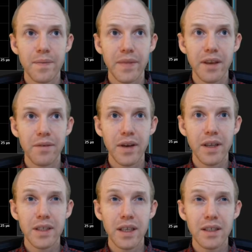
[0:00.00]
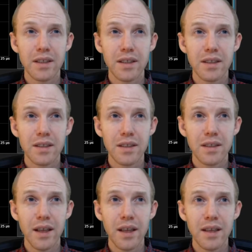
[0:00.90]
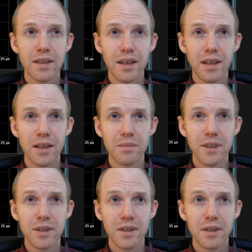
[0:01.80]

If I change this to ten times,